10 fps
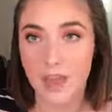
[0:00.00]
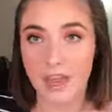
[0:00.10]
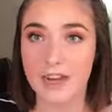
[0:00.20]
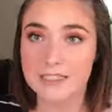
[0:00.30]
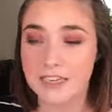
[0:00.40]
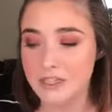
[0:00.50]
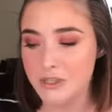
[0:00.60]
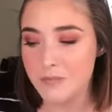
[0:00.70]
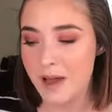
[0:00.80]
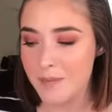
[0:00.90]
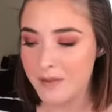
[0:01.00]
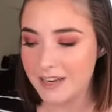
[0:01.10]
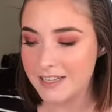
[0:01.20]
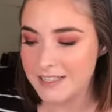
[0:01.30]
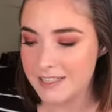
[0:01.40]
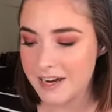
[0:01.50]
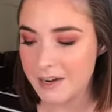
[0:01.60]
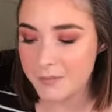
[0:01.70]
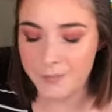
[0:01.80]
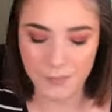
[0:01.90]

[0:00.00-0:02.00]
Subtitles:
that kind of tells you my opinions there.